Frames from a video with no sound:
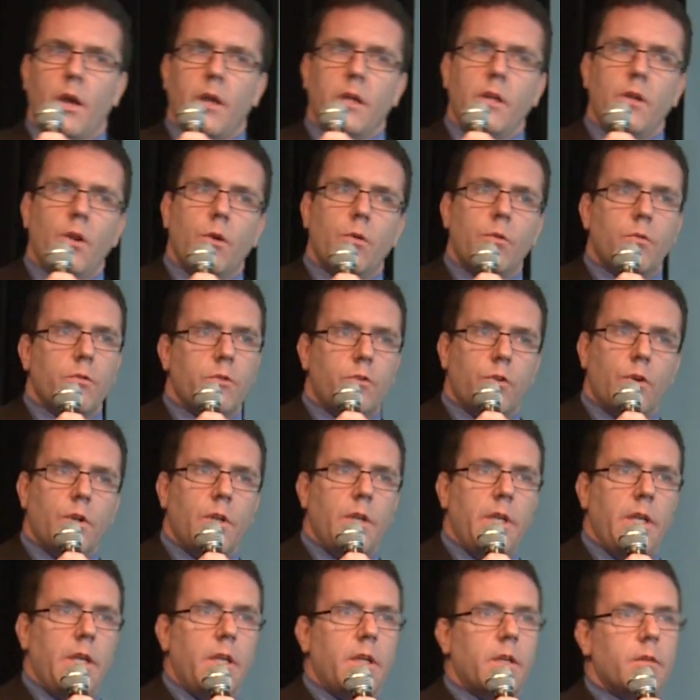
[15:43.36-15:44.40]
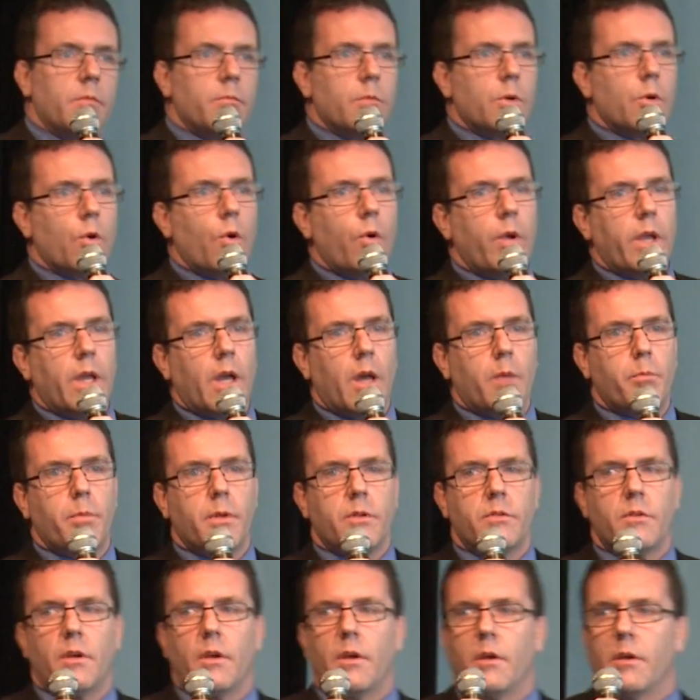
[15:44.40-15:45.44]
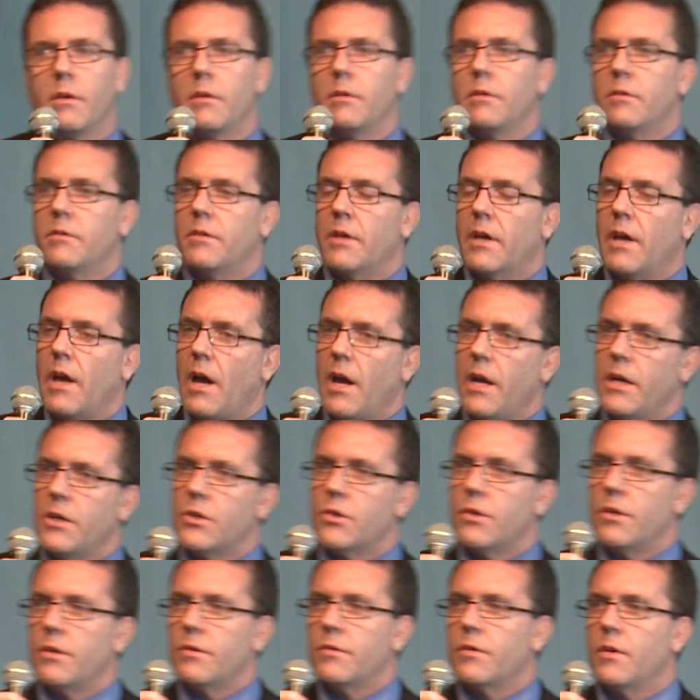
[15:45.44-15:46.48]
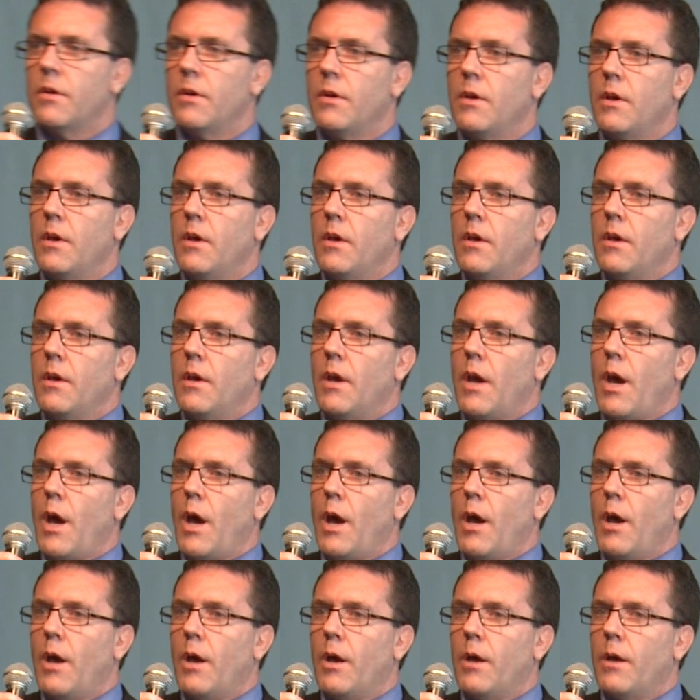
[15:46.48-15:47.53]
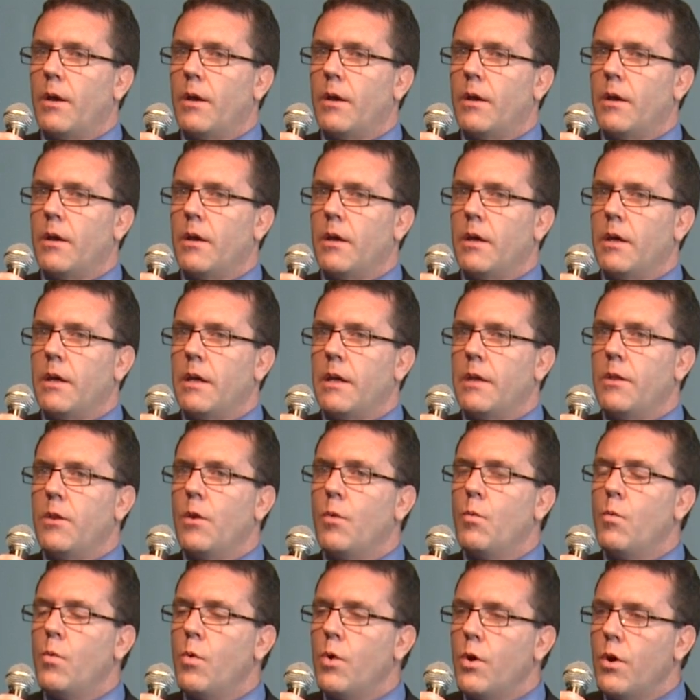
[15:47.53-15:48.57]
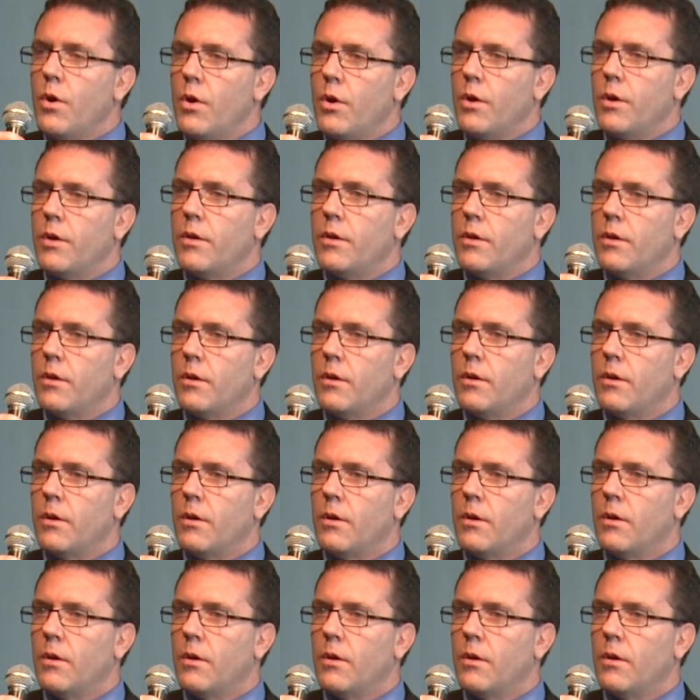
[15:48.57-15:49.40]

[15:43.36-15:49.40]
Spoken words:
you know, certainly growing up as a psychiatrist, the word